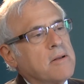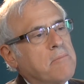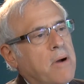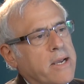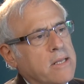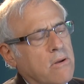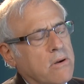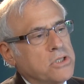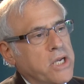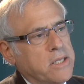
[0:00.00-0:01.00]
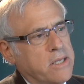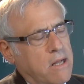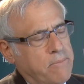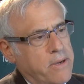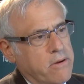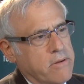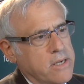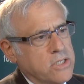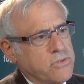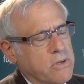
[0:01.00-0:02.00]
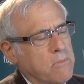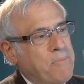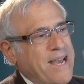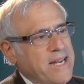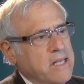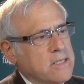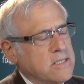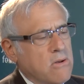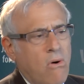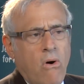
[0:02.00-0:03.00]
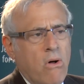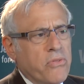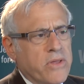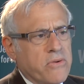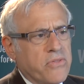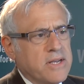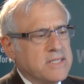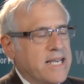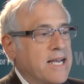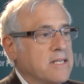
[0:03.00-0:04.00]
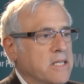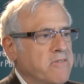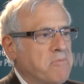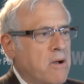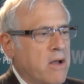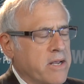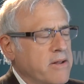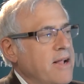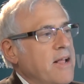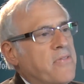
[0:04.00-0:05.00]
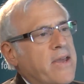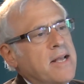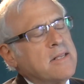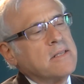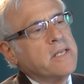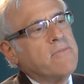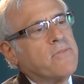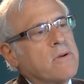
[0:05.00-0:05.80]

by and large, ended up here in Israel, penniless. All their things they had to leave behind. They had to leave